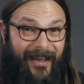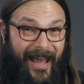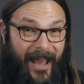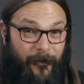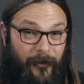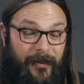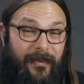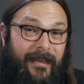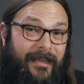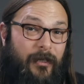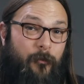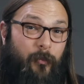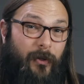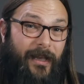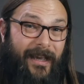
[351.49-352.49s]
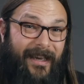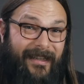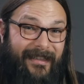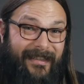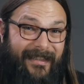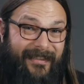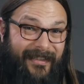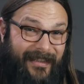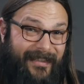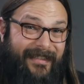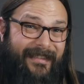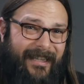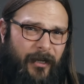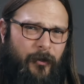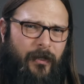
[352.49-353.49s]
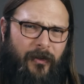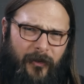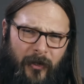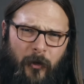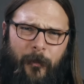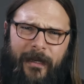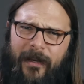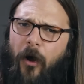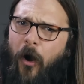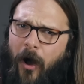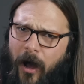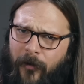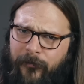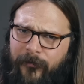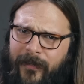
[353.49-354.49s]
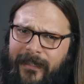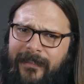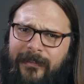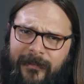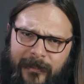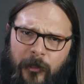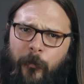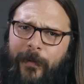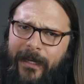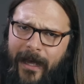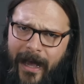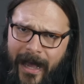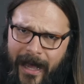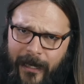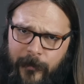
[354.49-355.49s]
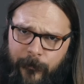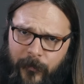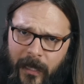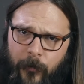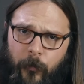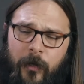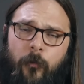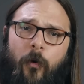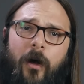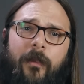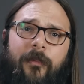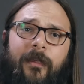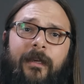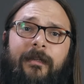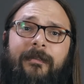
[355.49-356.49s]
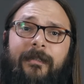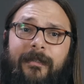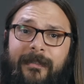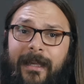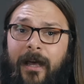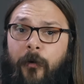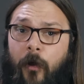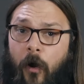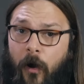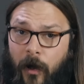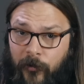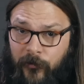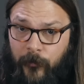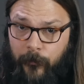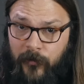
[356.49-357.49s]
everything you play on it is going to sound a little bit off and a little bit odd, and we want things to sound awesome.